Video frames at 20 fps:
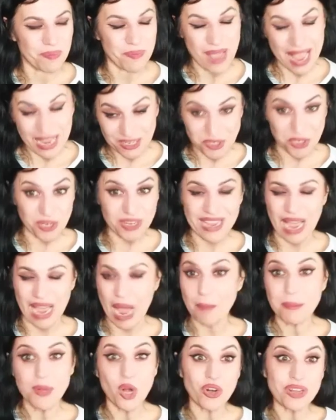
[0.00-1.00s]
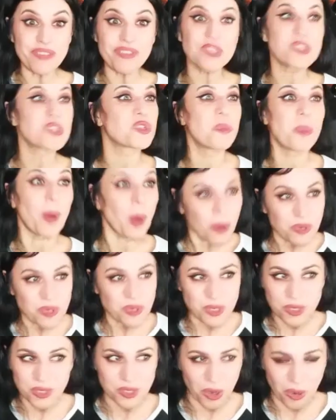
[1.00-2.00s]
actually, I'm not even
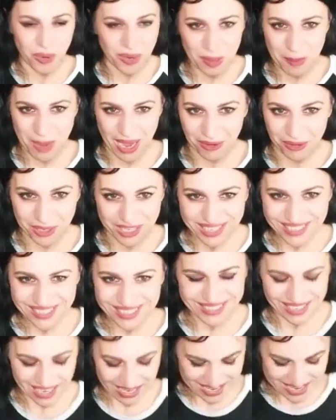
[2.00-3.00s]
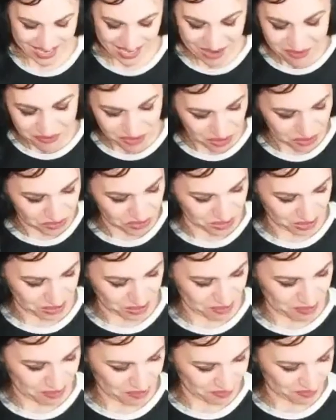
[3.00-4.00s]
supposed to talk about it. I gave you
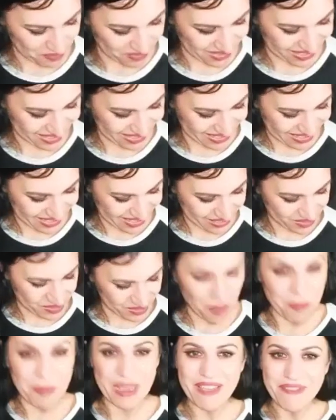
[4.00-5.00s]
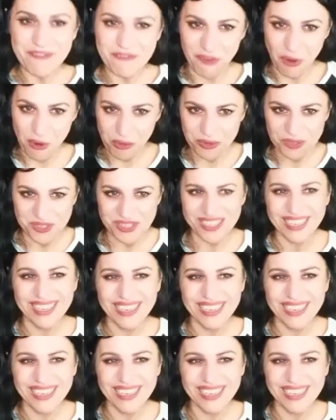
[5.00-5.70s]
some some infos.